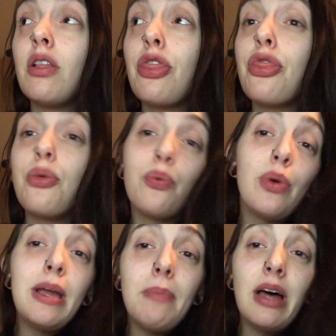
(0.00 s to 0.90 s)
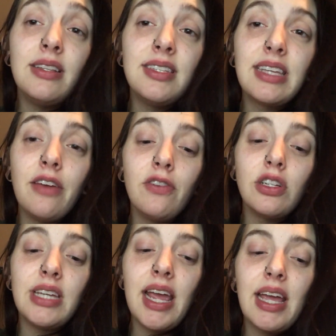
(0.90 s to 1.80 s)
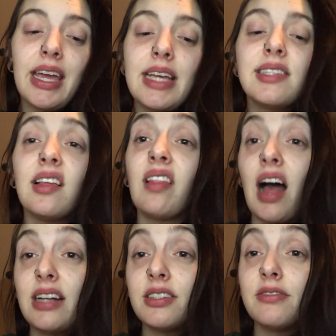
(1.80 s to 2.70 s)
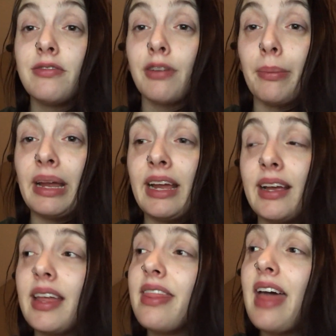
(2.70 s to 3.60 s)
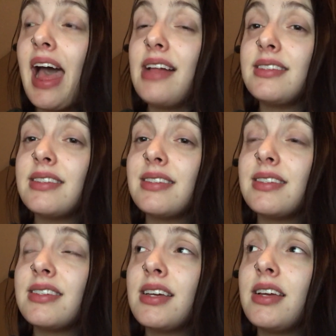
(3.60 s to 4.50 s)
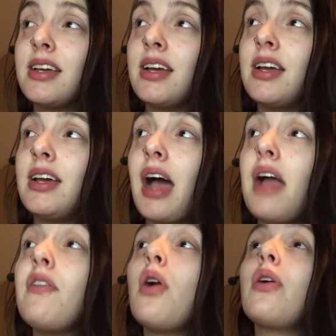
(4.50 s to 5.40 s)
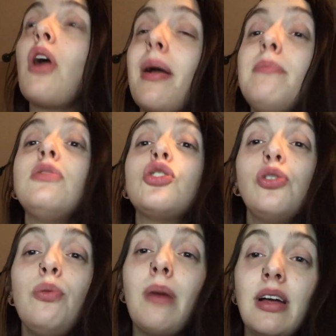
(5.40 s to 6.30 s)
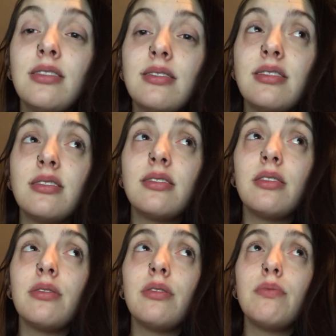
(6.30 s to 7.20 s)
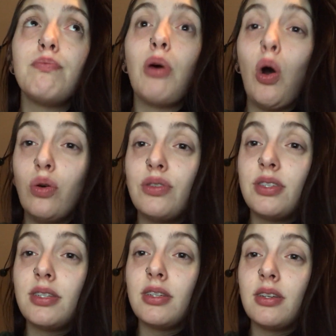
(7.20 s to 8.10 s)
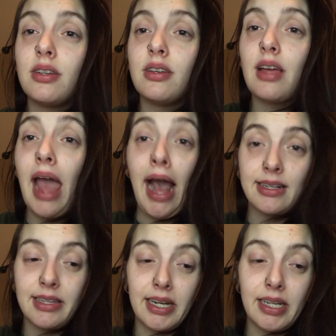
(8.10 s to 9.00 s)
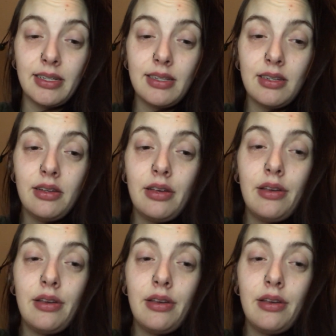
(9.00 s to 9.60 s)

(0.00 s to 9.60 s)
3 months, give or take, is a lot for me. That's, I'm 2 months post accident.